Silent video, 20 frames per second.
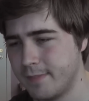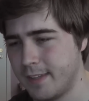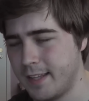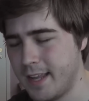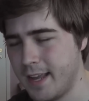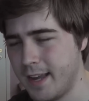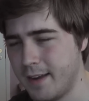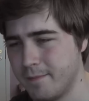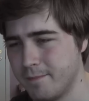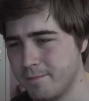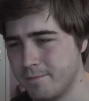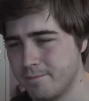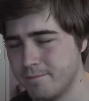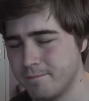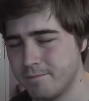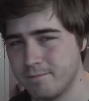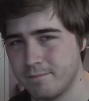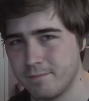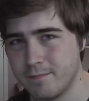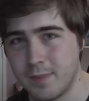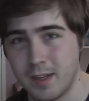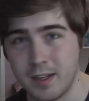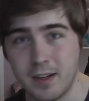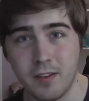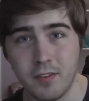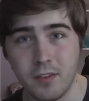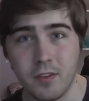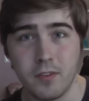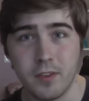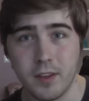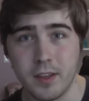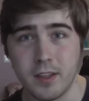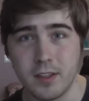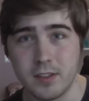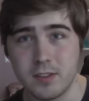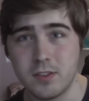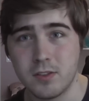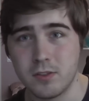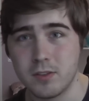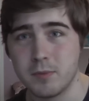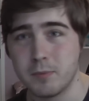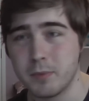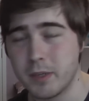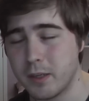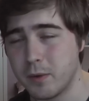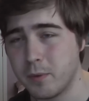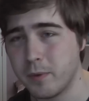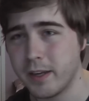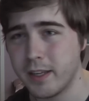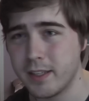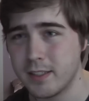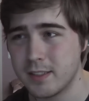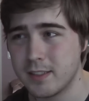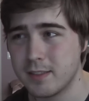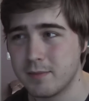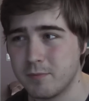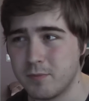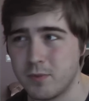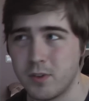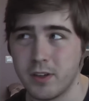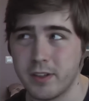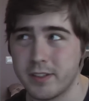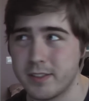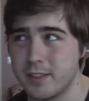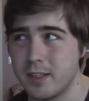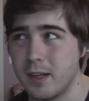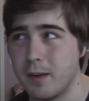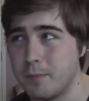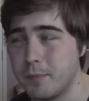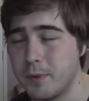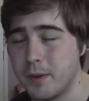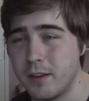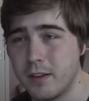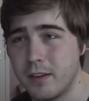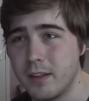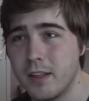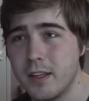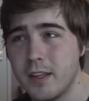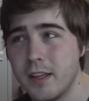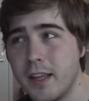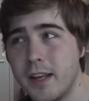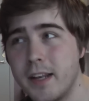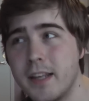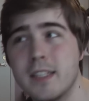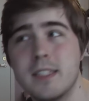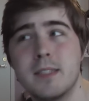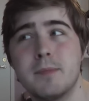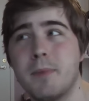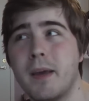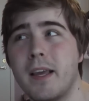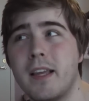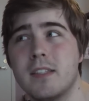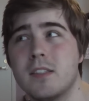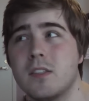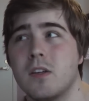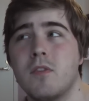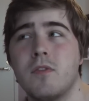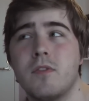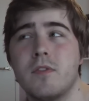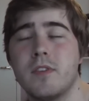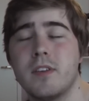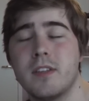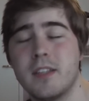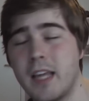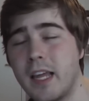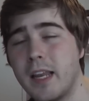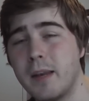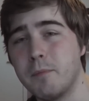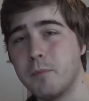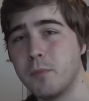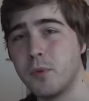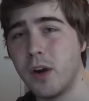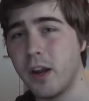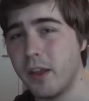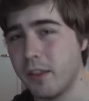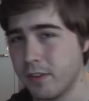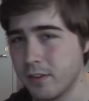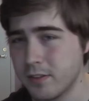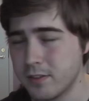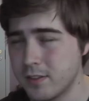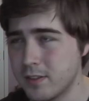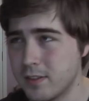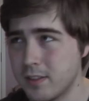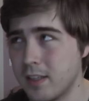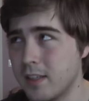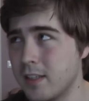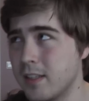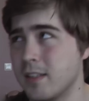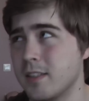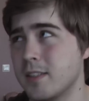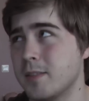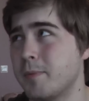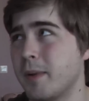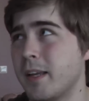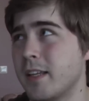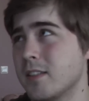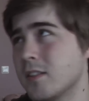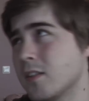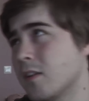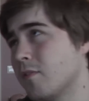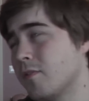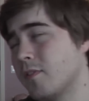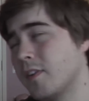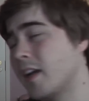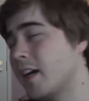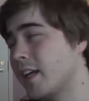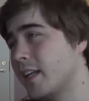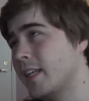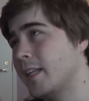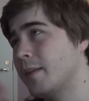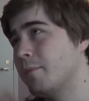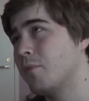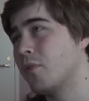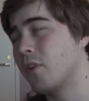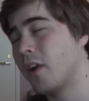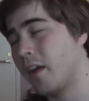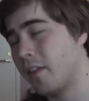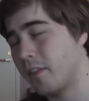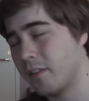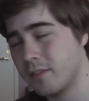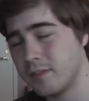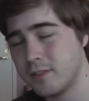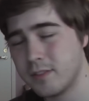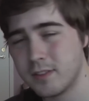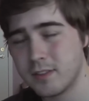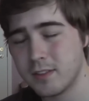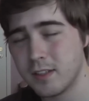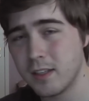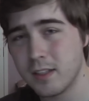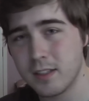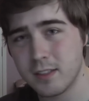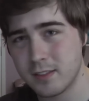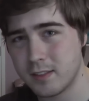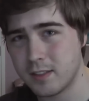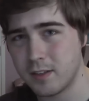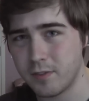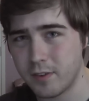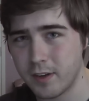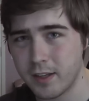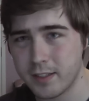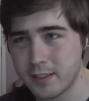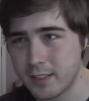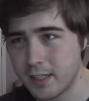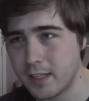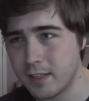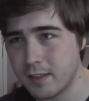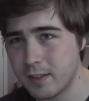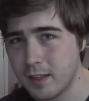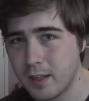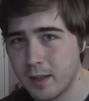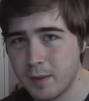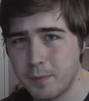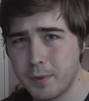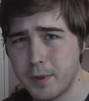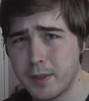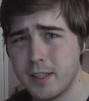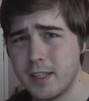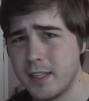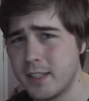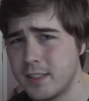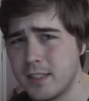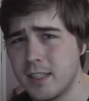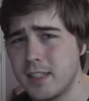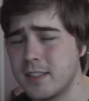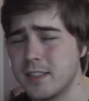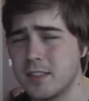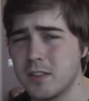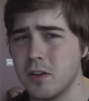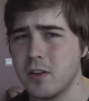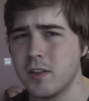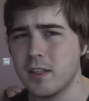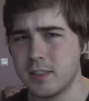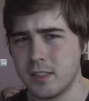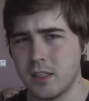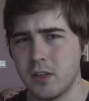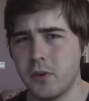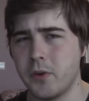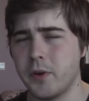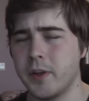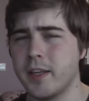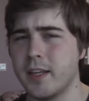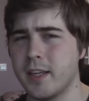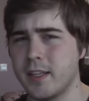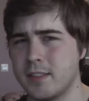Yeah. Another thing he's using, by the way, is, for example, in the space of 10 breaths, in the space of 90 breaths, stuff like that. But it's not as annoying